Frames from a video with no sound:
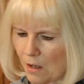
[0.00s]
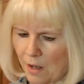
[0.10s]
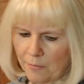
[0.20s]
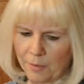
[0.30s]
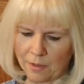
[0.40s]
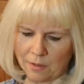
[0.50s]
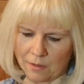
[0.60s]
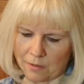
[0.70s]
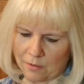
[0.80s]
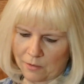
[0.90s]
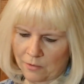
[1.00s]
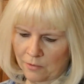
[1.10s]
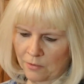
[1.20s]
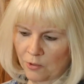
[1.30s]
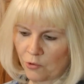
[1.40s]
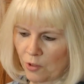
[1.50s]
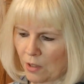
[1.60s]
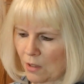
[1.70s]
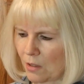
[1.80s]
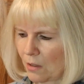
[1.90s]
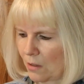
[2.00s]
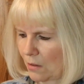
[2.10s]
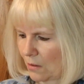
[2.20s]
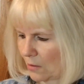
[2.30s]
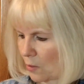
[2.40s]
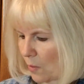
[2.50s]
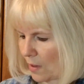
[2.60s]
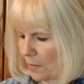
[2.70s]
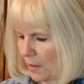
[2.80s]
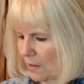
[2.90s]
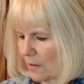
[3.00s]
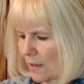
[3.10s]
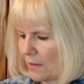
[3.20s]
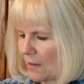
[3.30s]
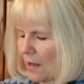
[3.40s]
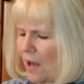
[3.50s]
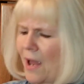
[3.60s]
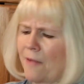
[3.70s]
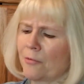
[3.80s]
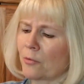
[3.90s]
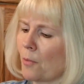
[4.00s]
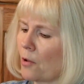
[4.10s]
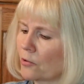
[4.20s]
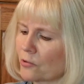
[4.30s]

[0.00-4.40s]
I've been stitching quite a bit. I have a small